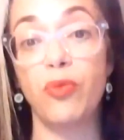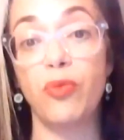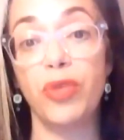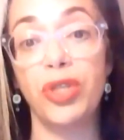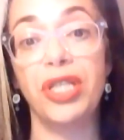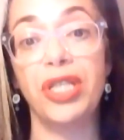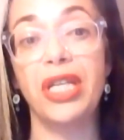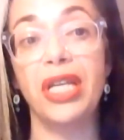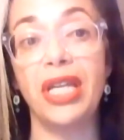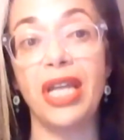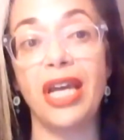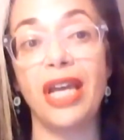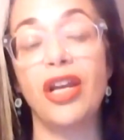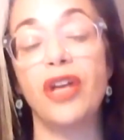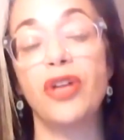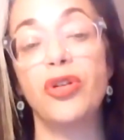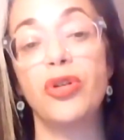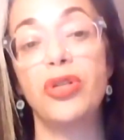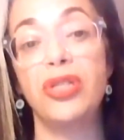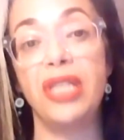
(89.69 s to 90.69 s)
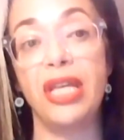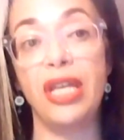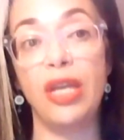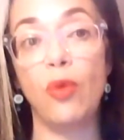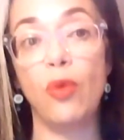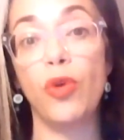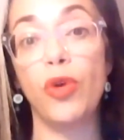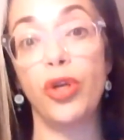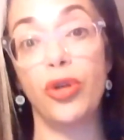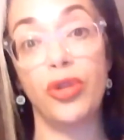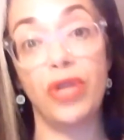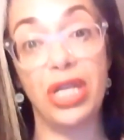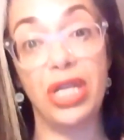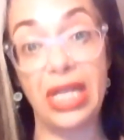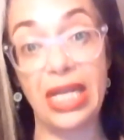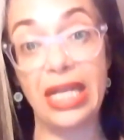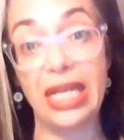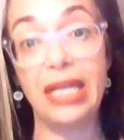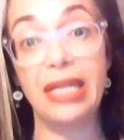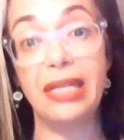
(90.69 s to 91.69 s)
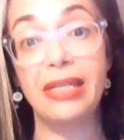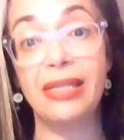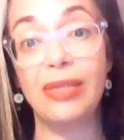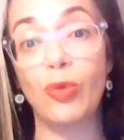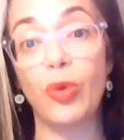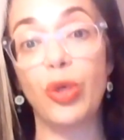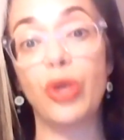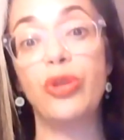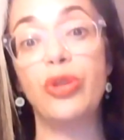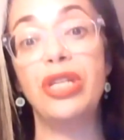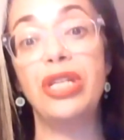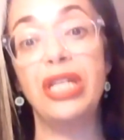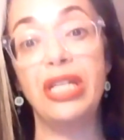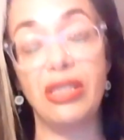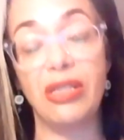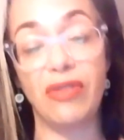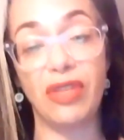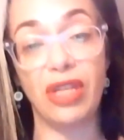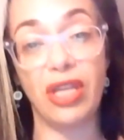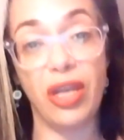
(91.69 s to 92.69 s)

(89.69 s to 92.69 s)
really, again, understanding what are the needs of the